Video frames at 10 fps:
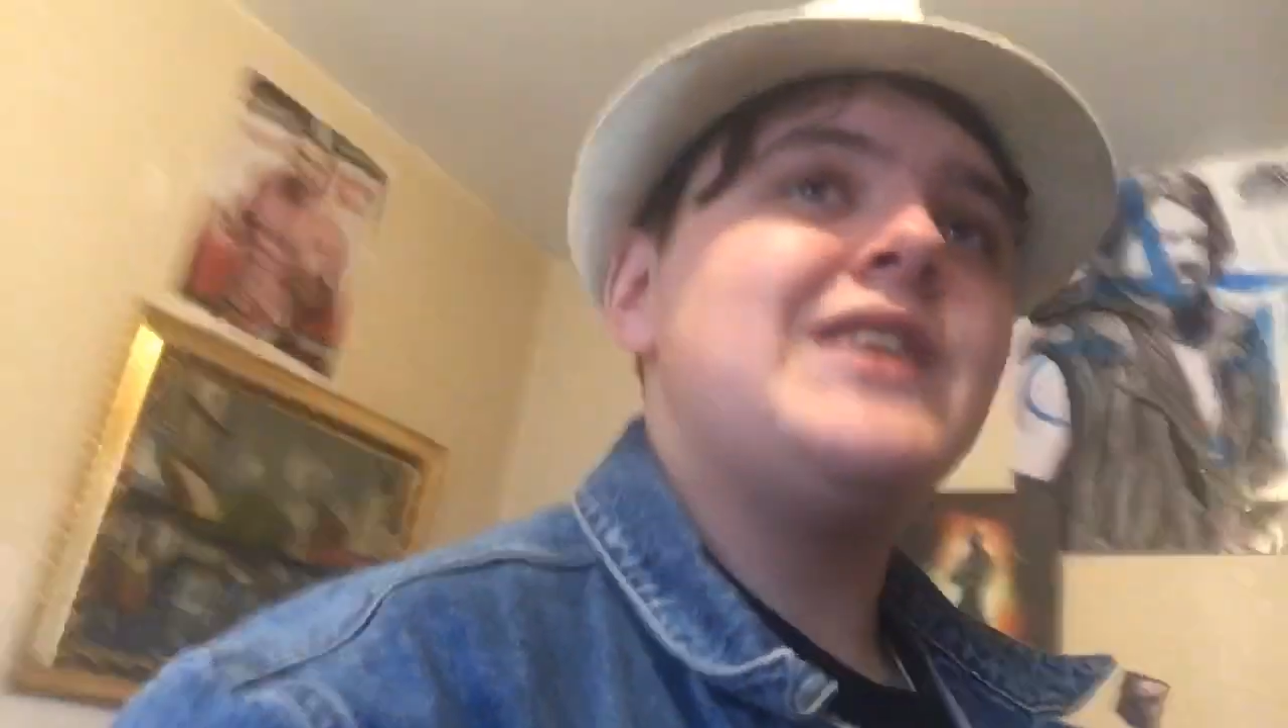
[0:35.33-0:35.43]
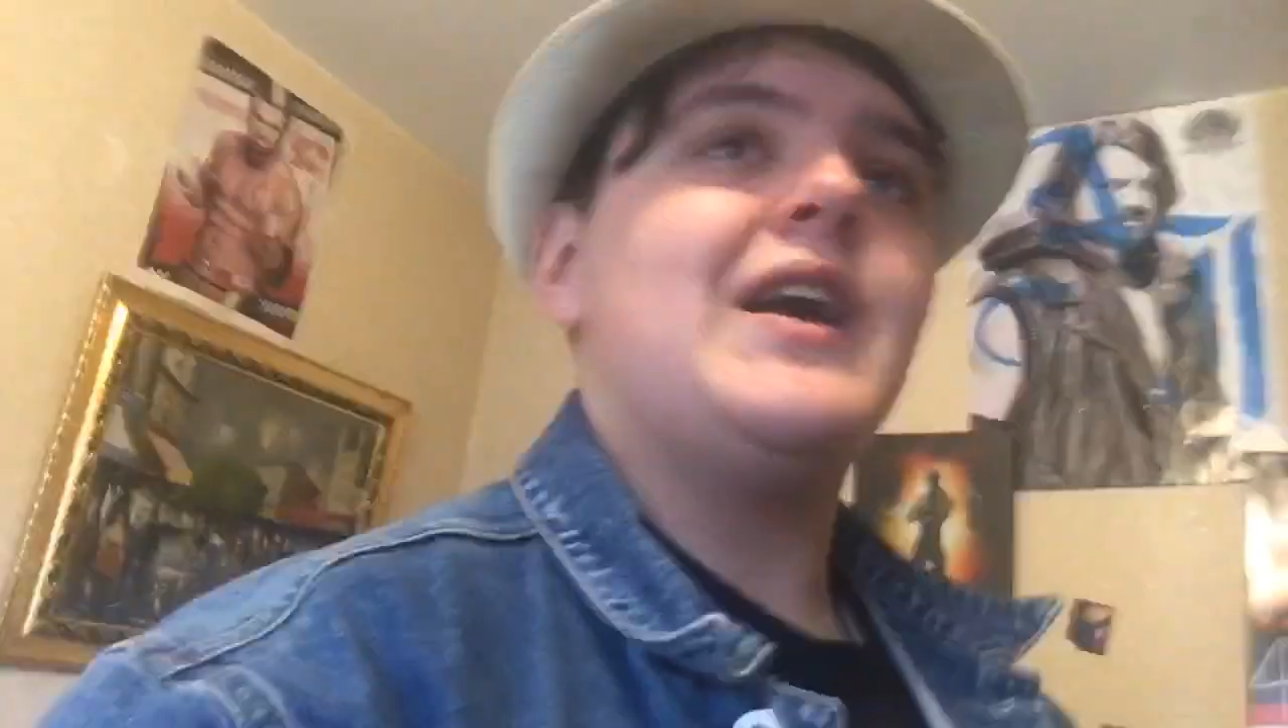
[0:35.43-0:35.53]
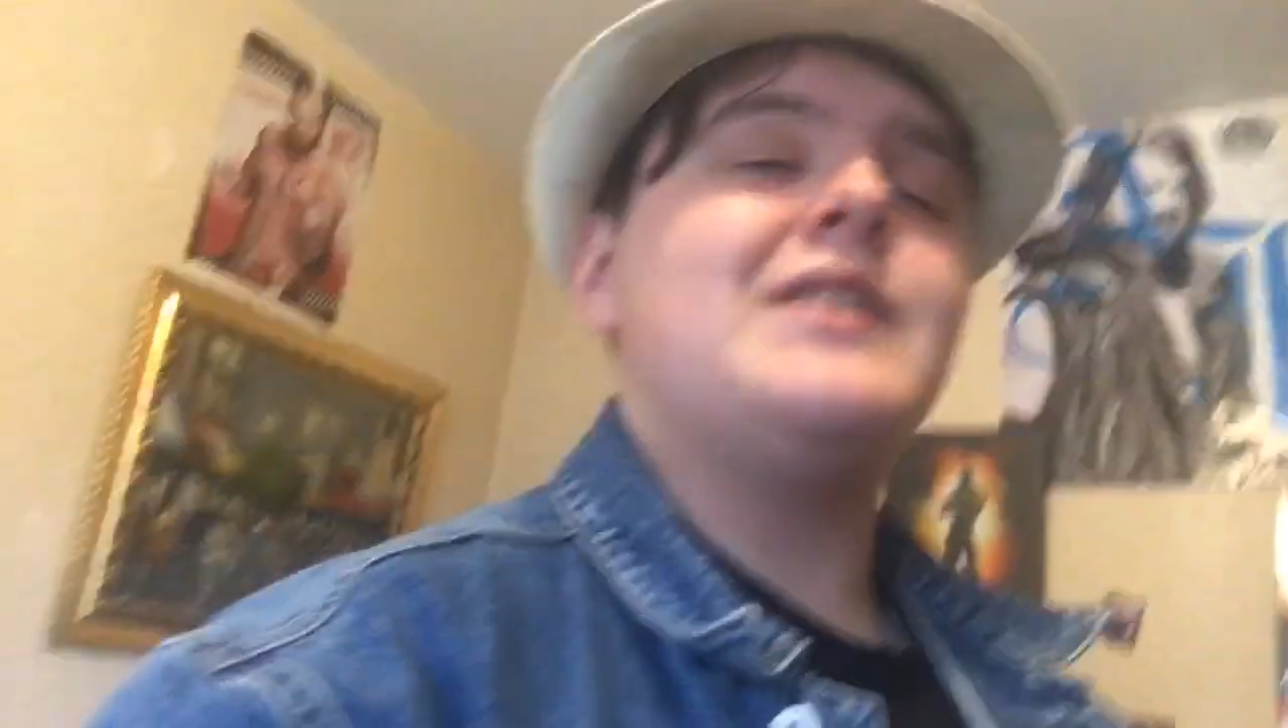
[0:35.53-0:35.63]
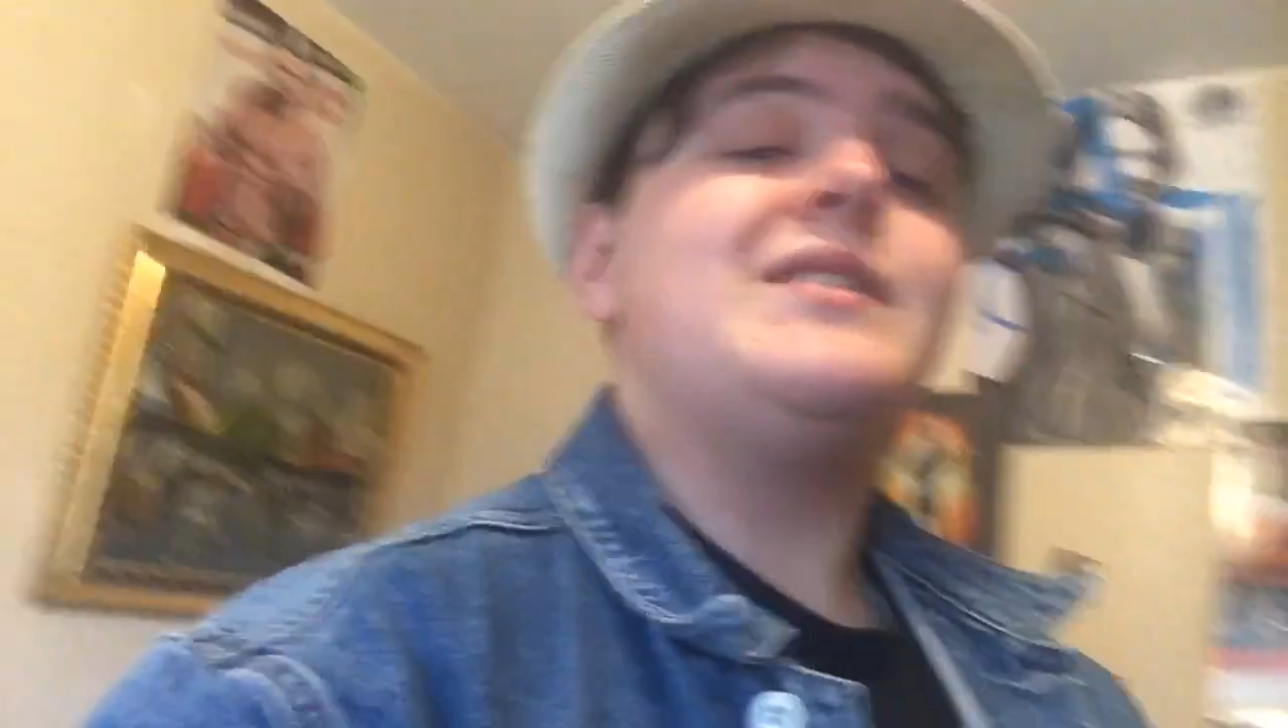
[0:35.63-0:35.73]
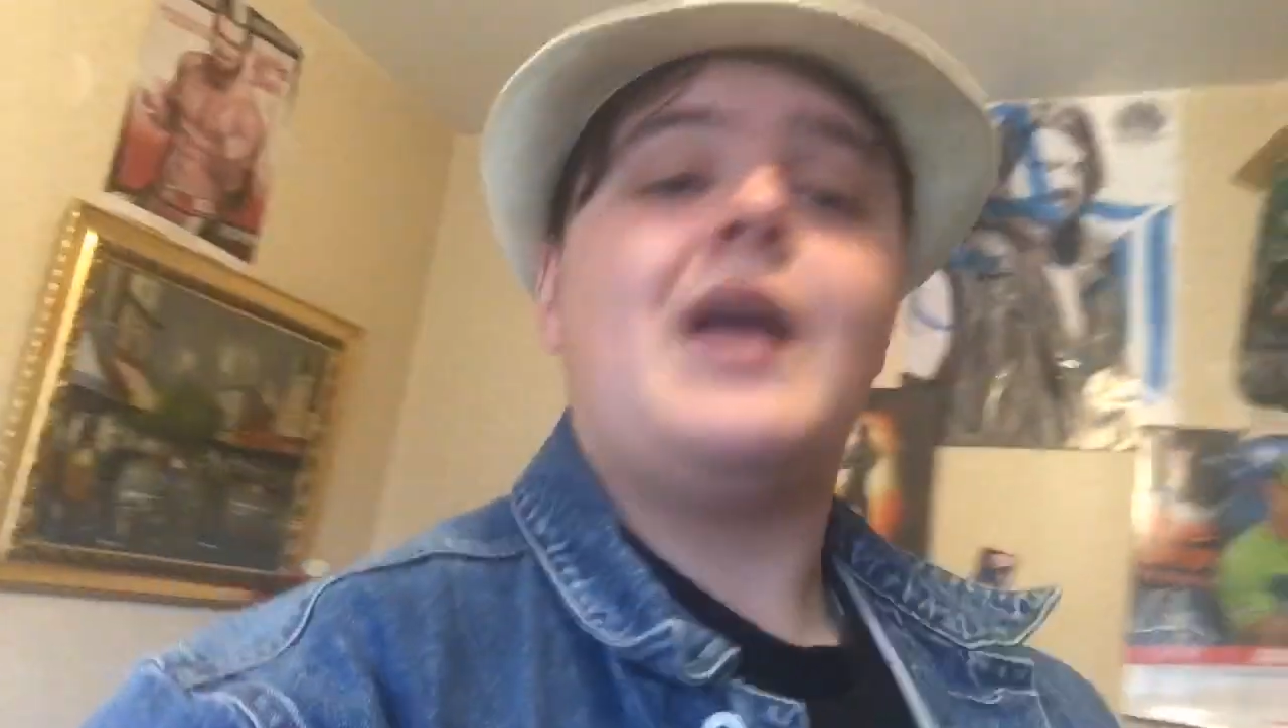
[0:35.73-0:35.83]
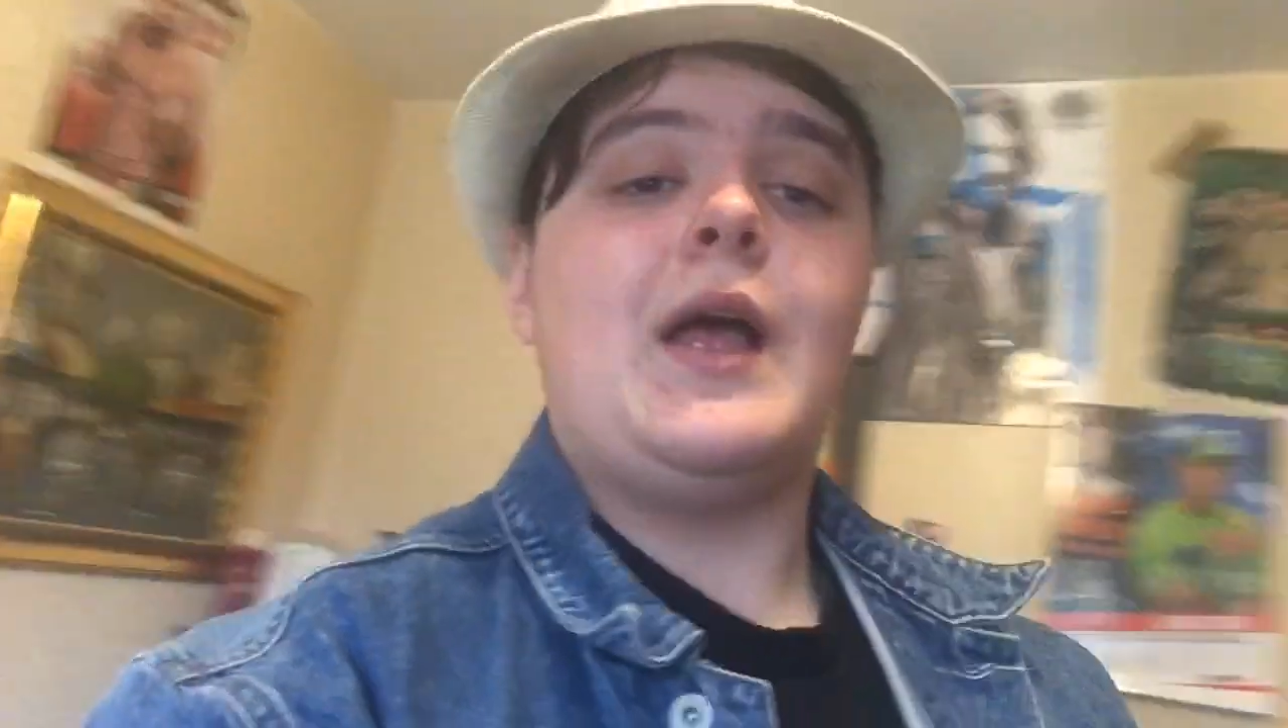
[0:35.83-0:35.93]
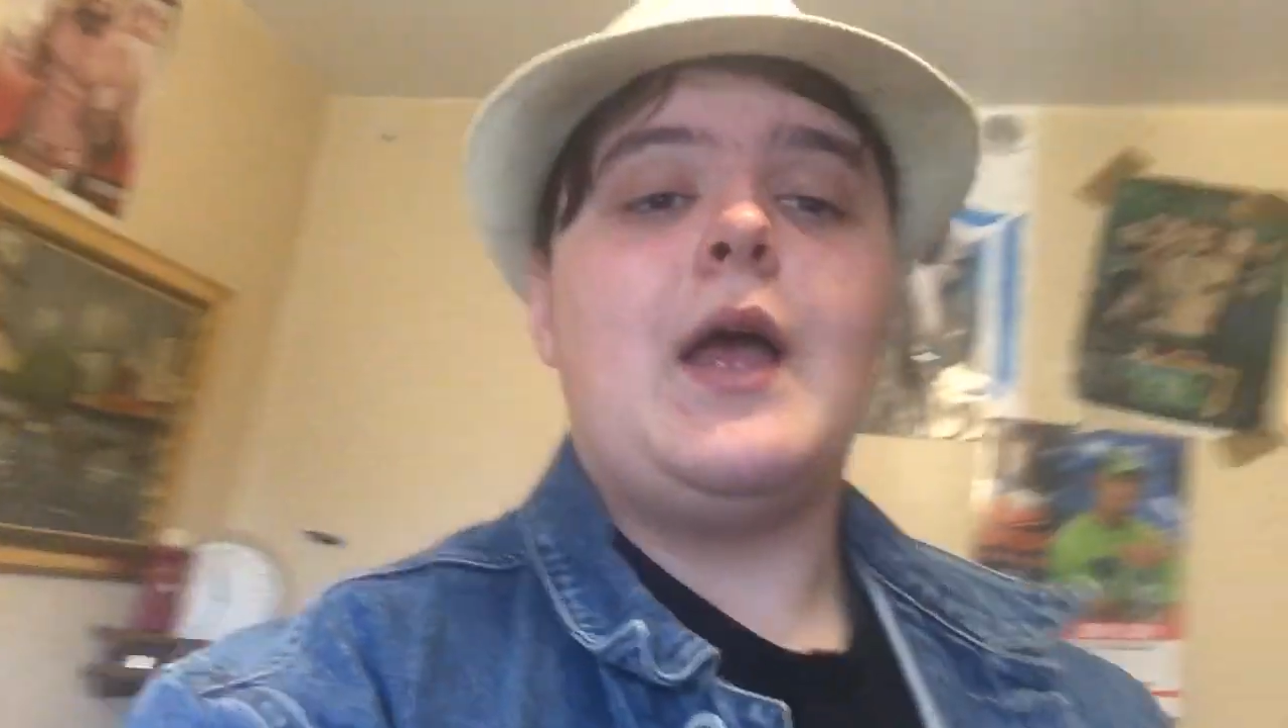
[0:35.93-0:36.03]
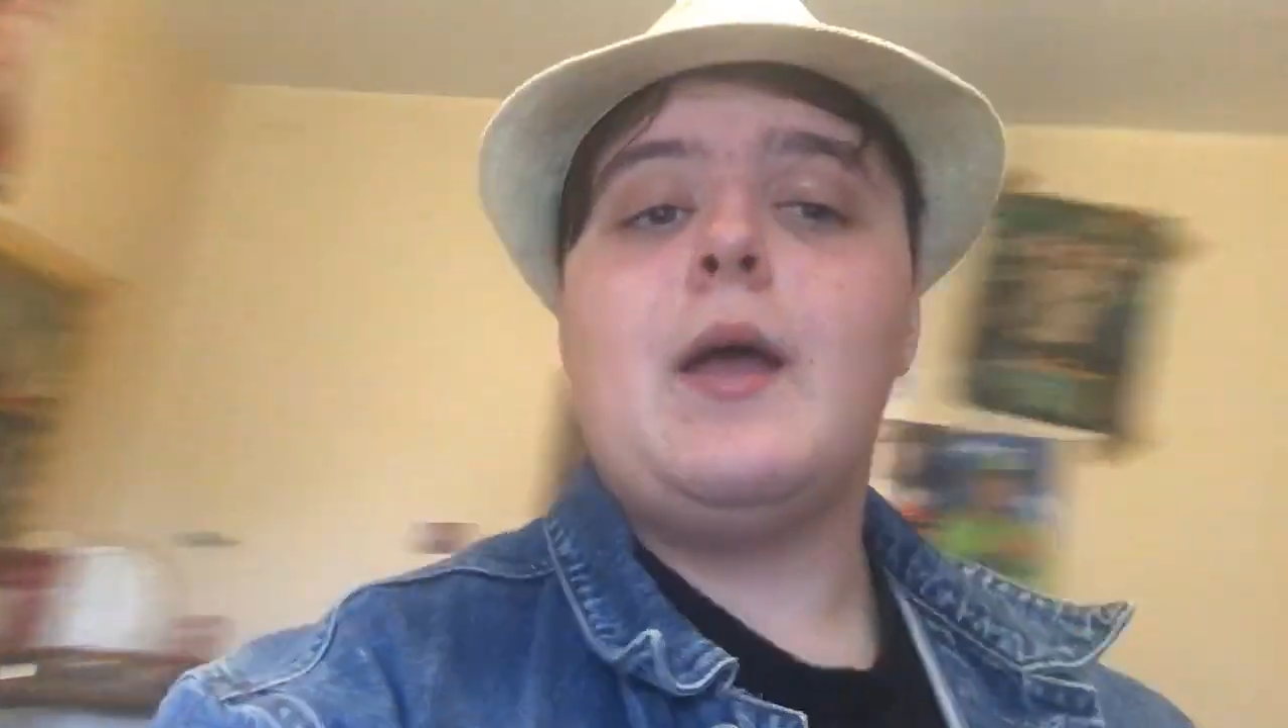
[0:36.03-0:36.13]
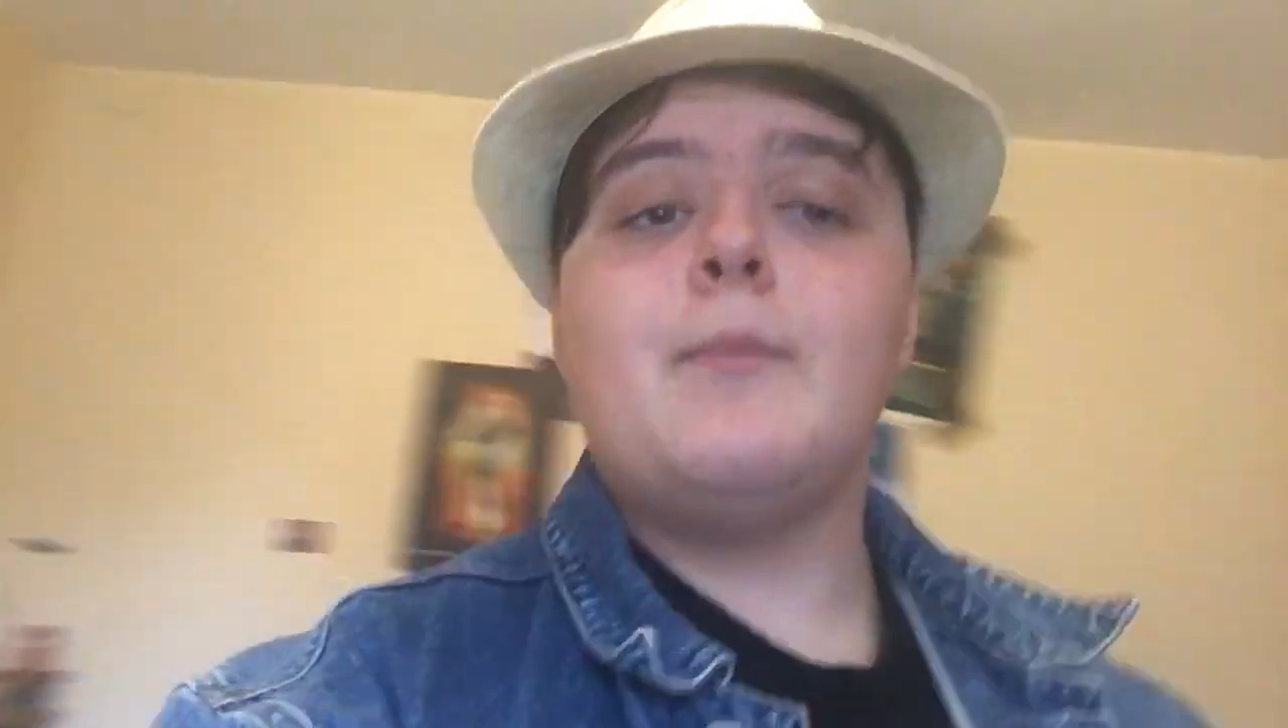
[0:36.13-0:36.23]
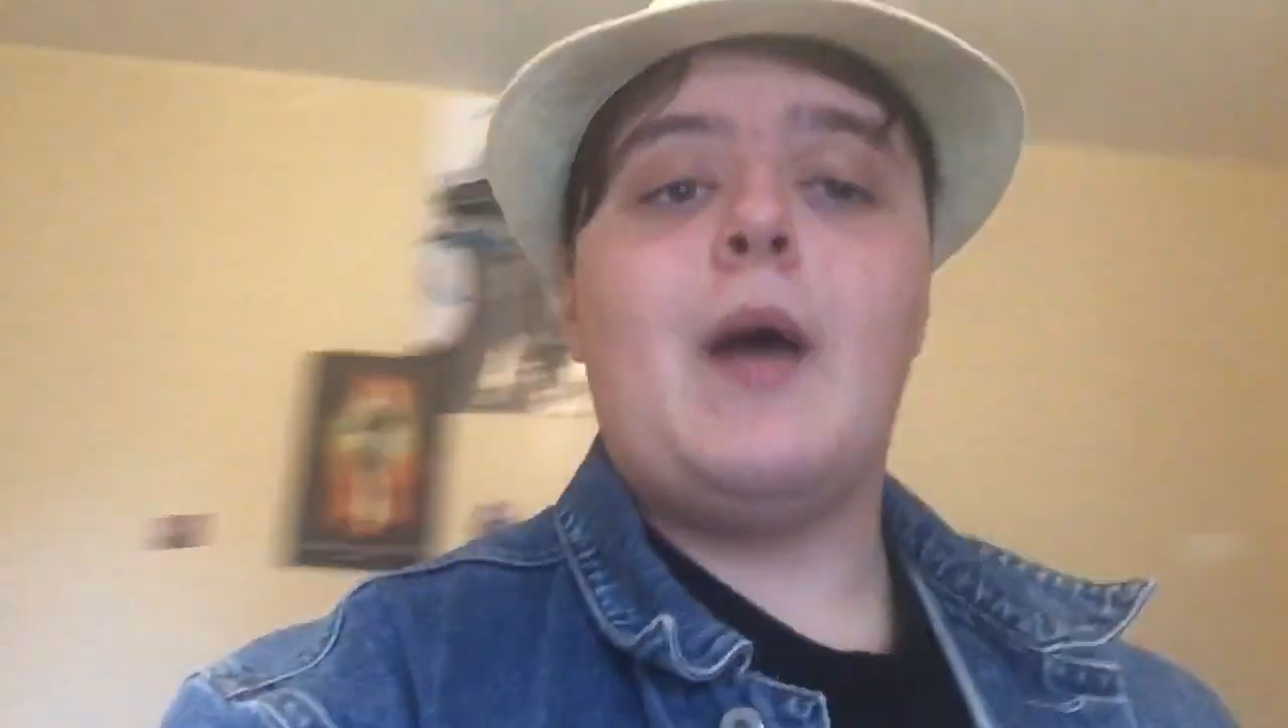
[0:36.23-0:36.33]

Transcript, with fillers: and um,